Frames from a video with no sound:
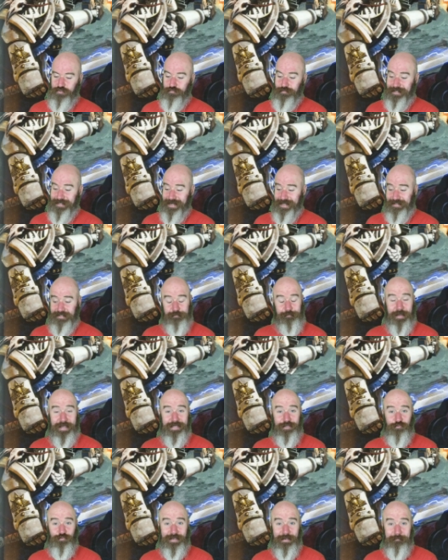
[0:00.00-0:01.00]
to the next
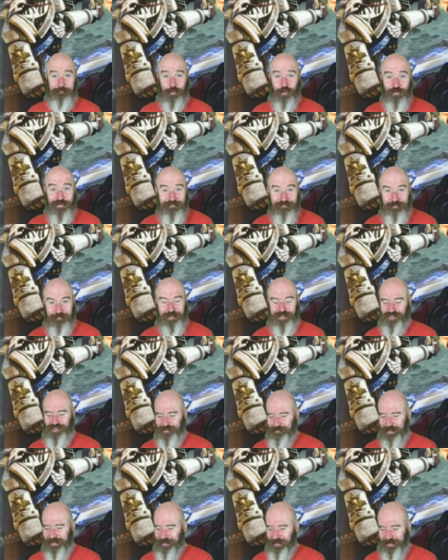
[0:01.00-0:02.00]
page, we get more
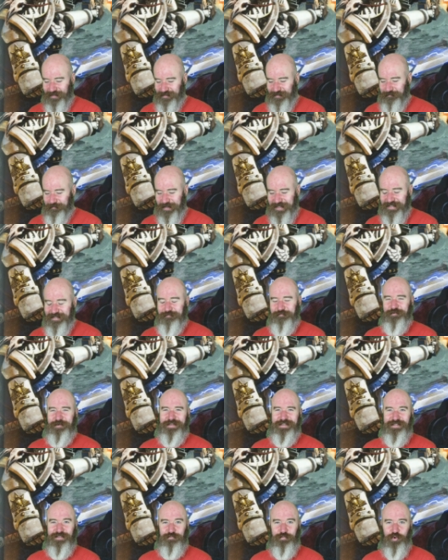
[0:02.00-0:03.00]
information about Space
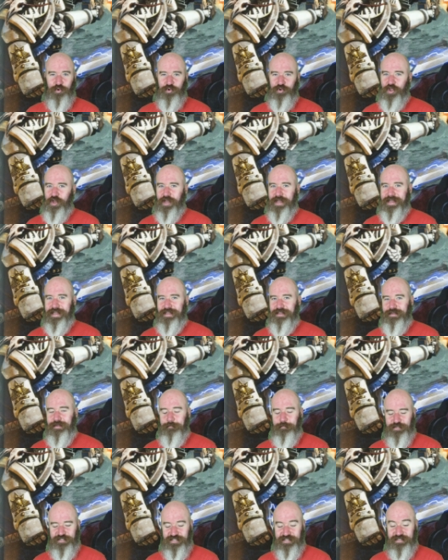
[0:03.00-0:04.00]
Marines, but not a
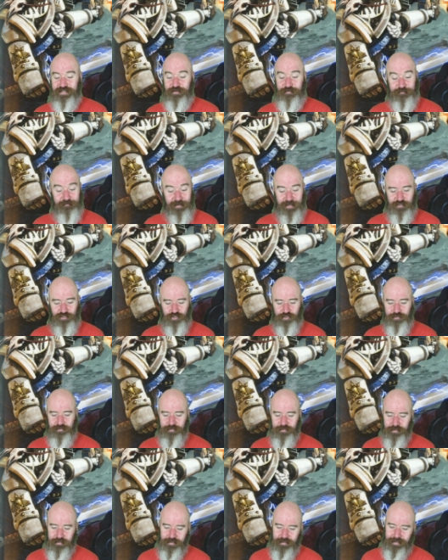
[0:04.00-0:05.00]
particular faction.
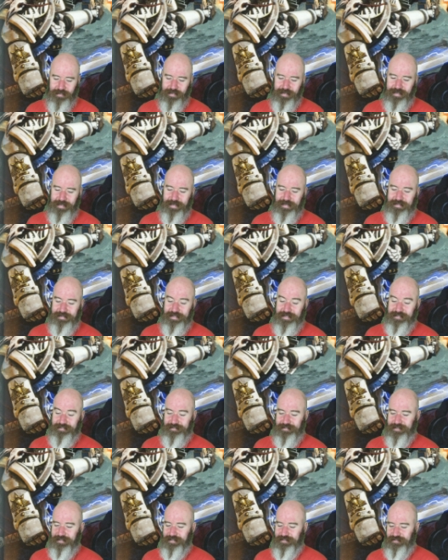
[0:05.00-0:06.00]

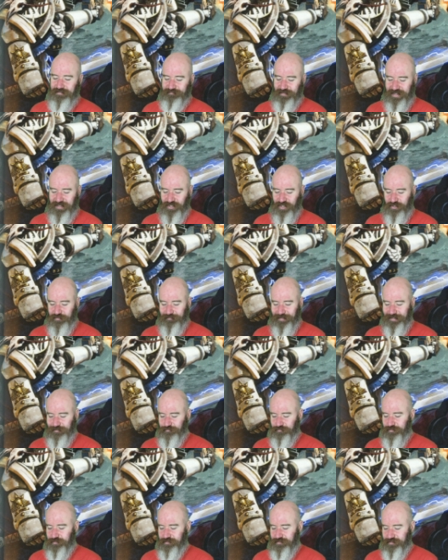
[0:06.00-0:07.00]
This is Vanguard
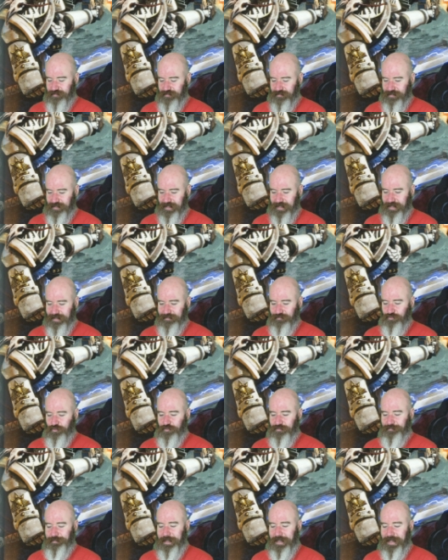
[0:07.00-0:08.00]
Veterans, and it
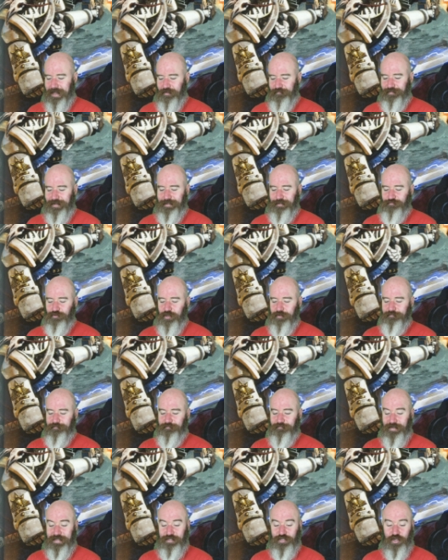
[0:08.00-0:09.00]
talks about how
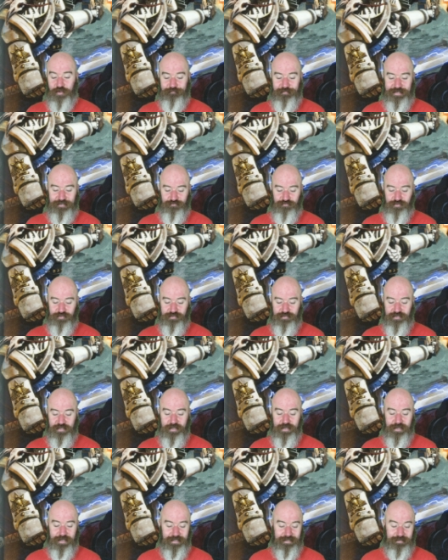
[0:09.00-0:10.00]
Vanguard Veterans
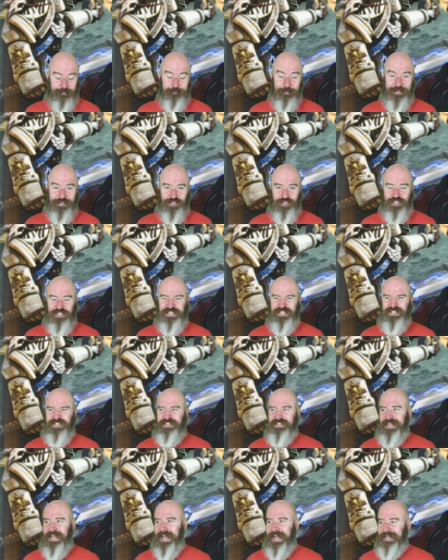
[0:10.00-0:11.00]
are
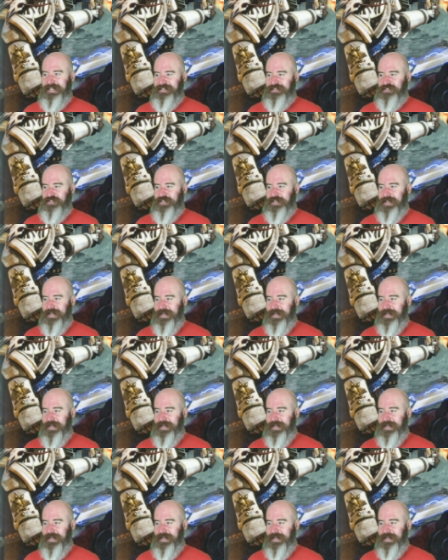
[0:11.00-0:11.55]
specialists at